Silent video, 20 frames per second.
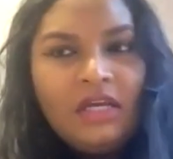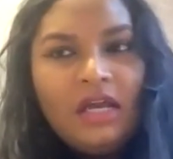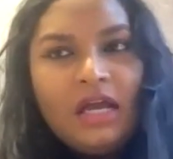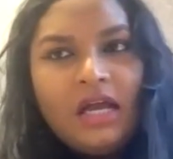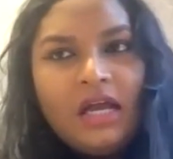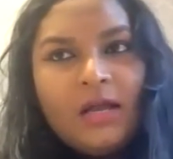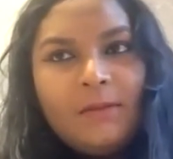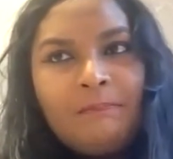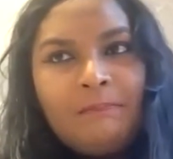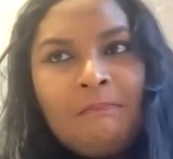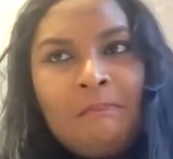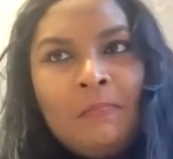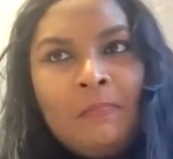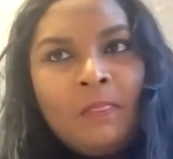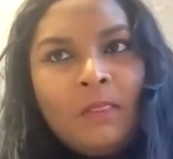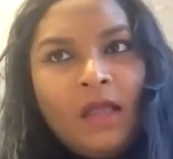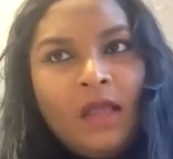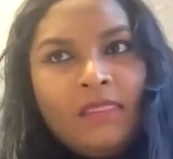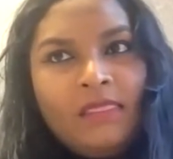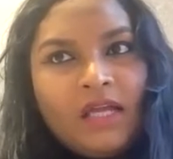and
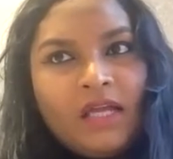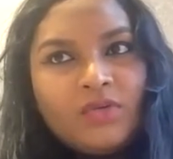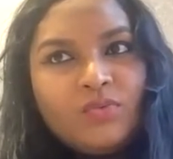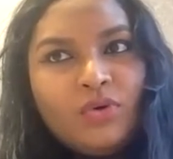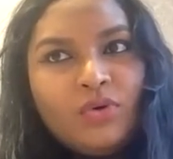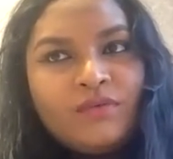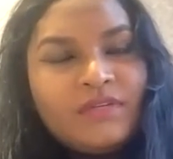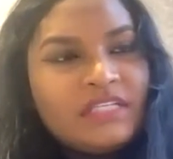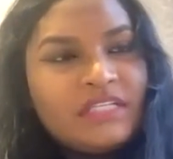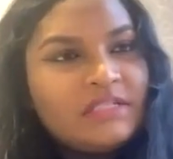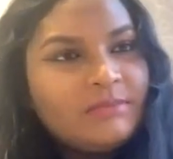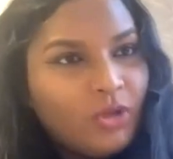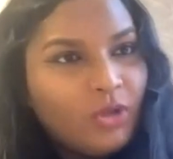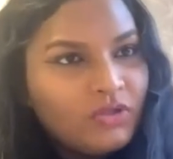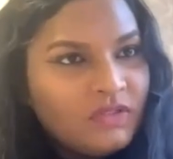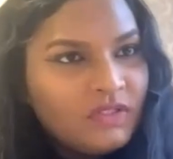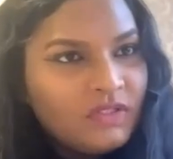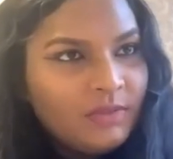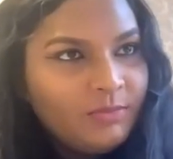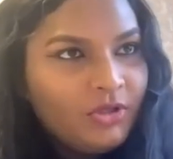that were
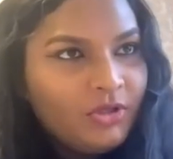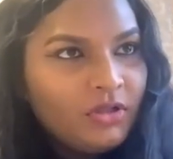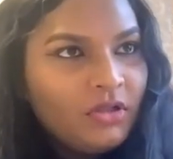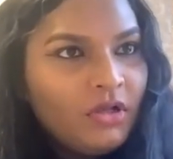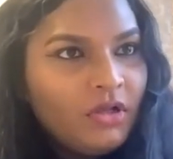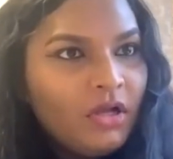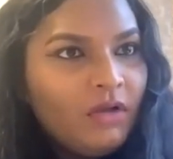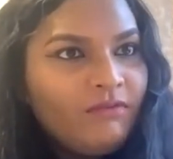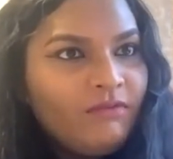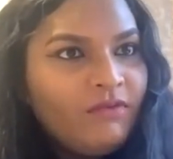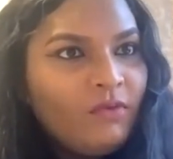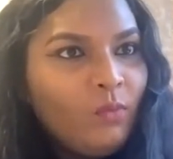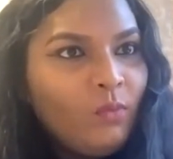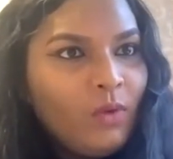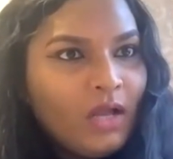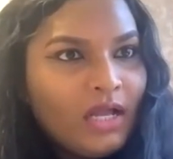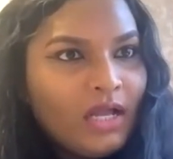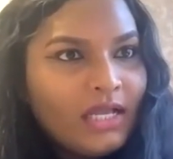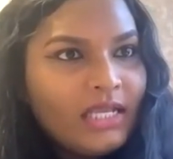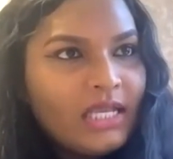responsible for
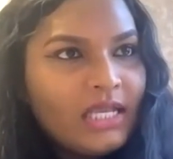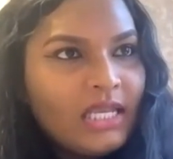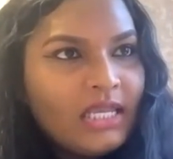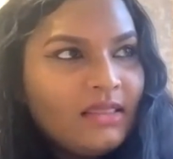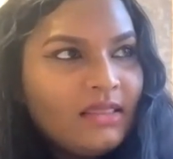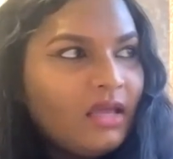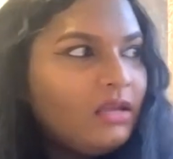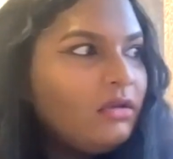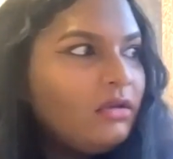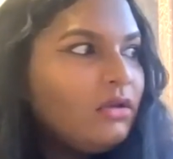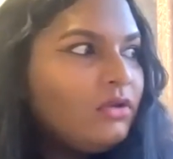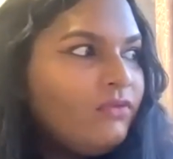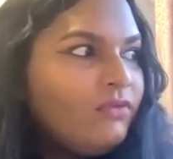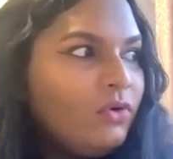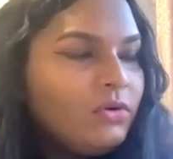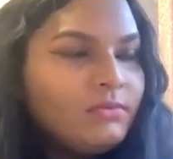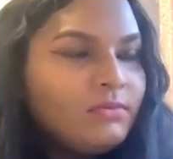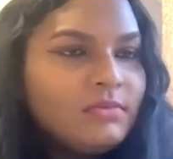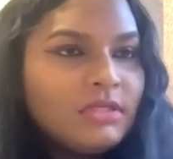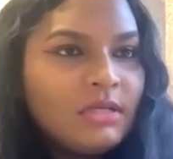why he then
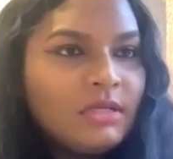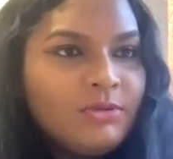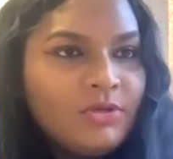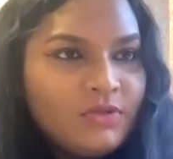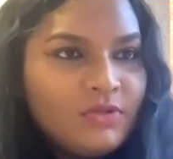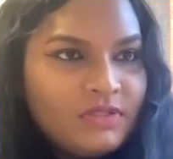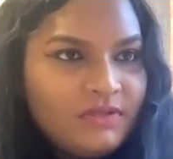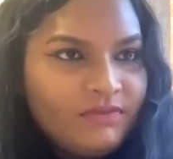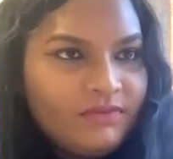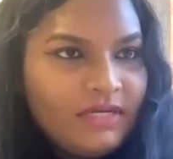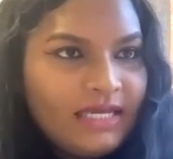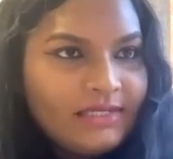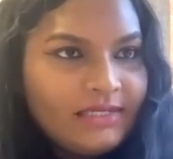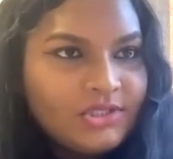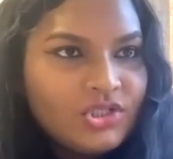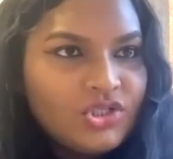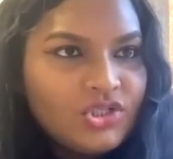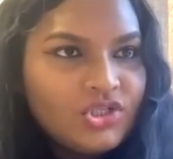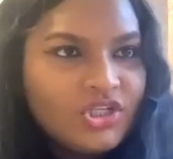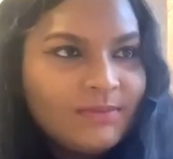forms abusive
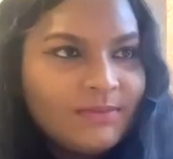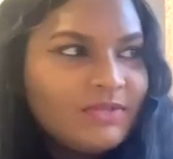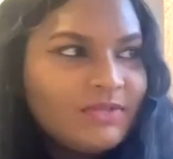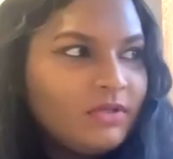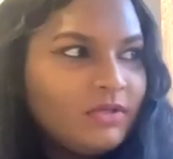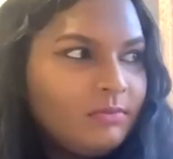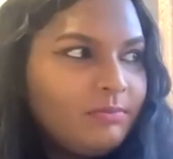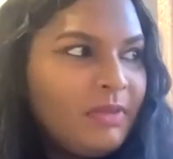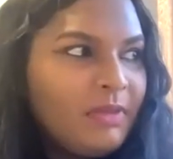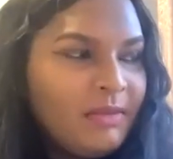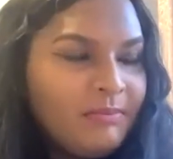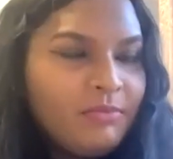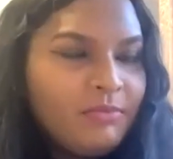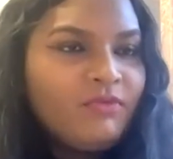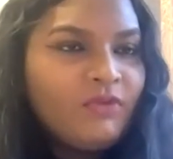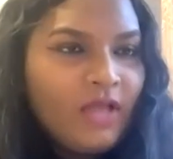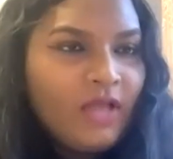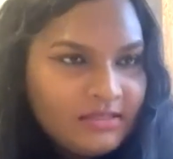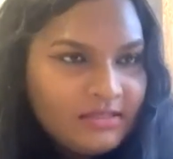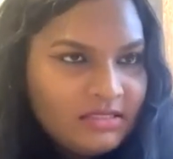relationships, or people
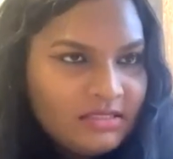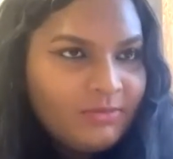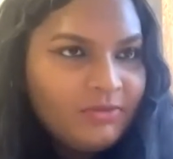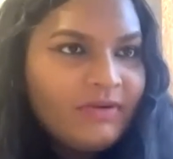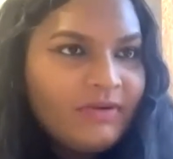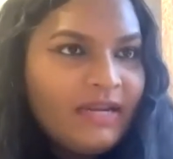ends up in